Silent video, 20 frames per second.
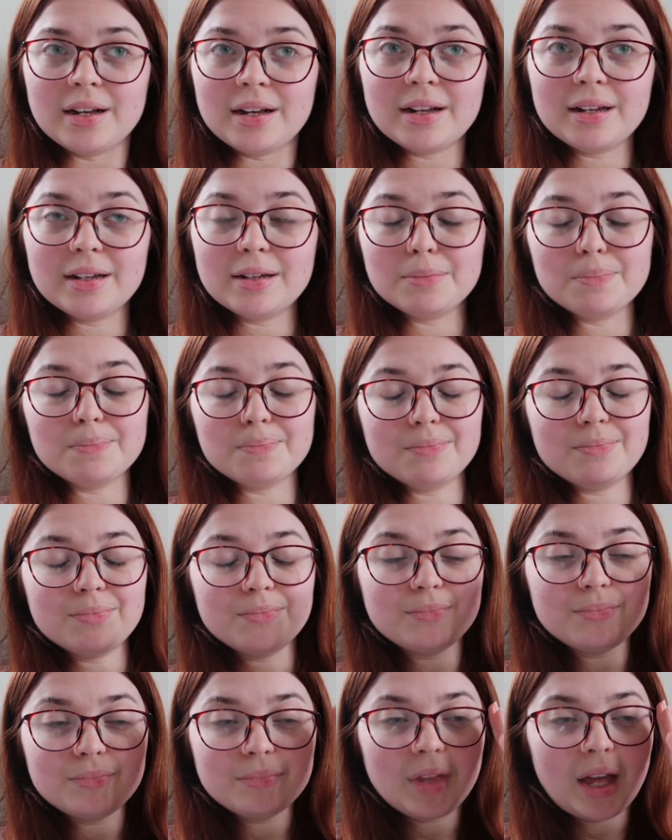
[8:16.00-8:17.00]

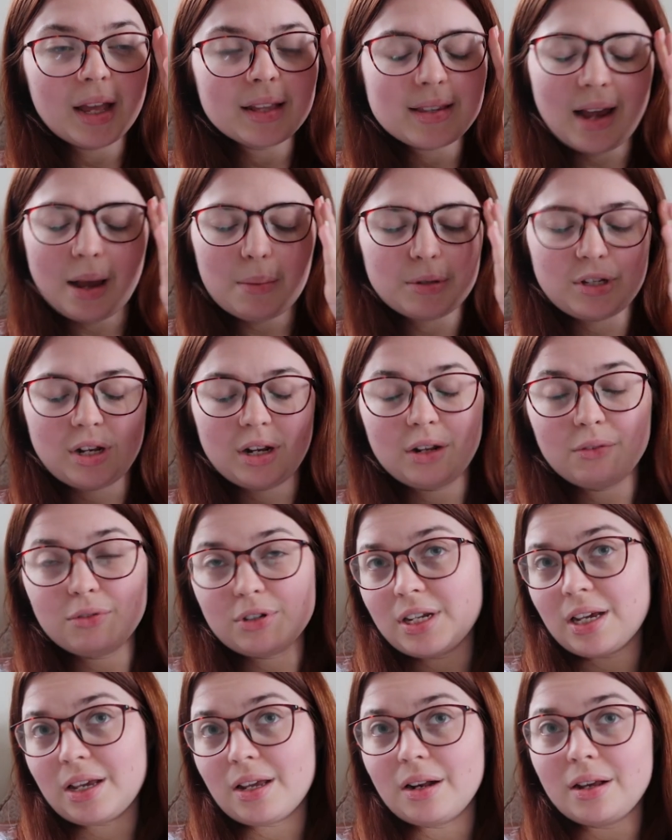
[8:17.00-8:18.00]
It's absolutely
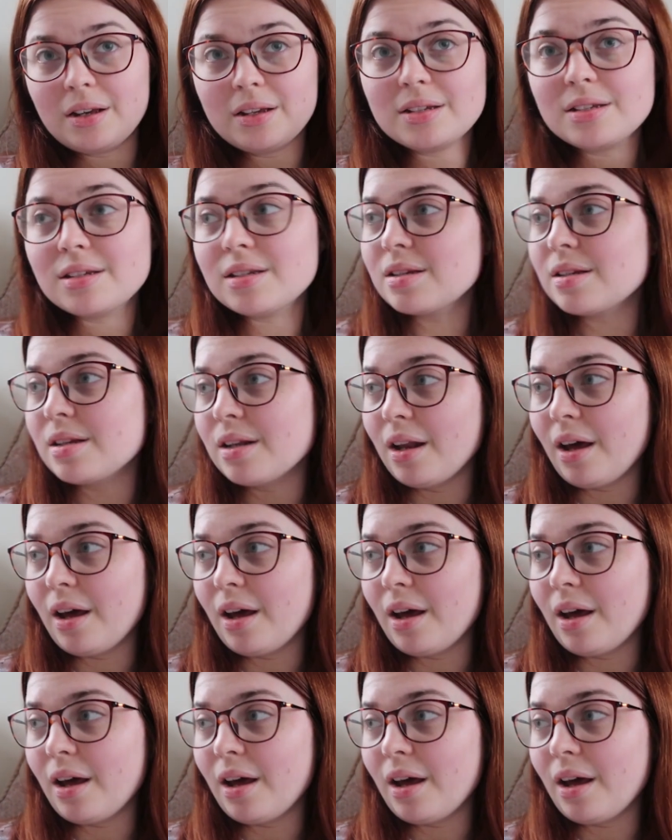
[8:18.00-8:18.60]
ridiculous.